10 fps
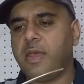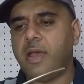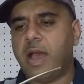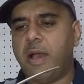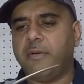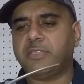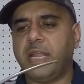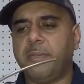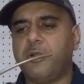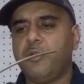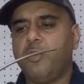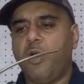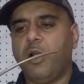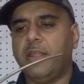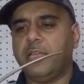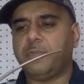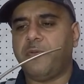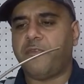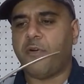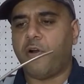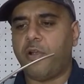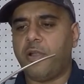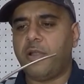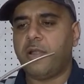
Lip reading: I wasn't able to do all this before,